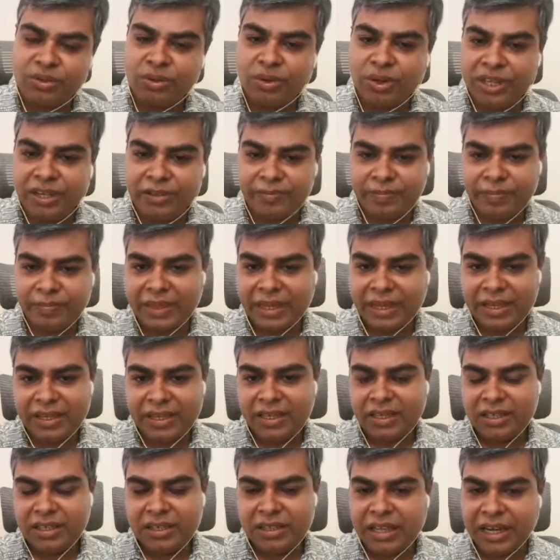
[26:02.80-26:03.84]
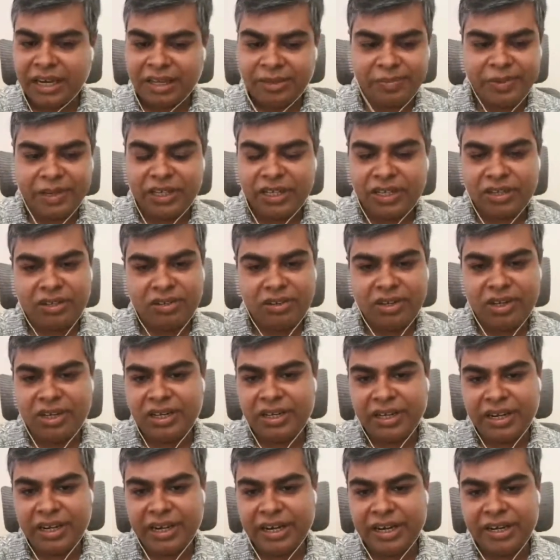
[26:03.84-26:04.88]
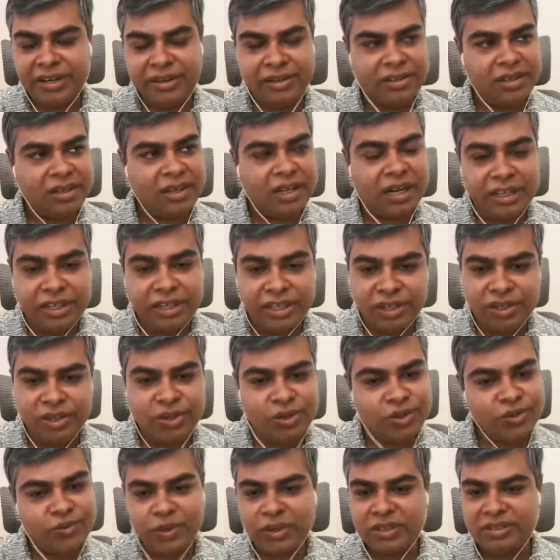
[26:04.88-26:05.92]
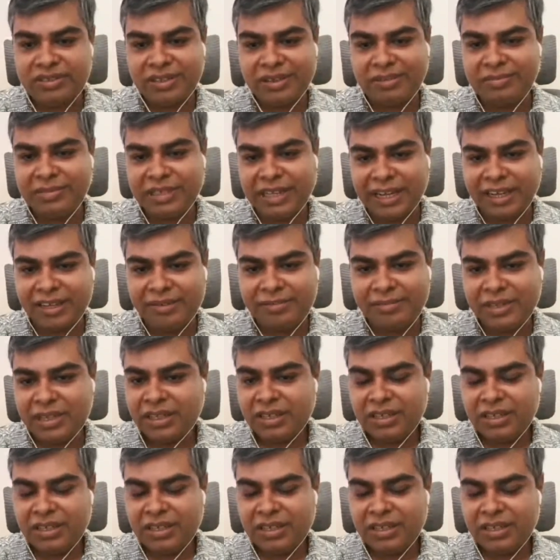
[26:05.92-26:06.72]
going, that particular trend continues for some time.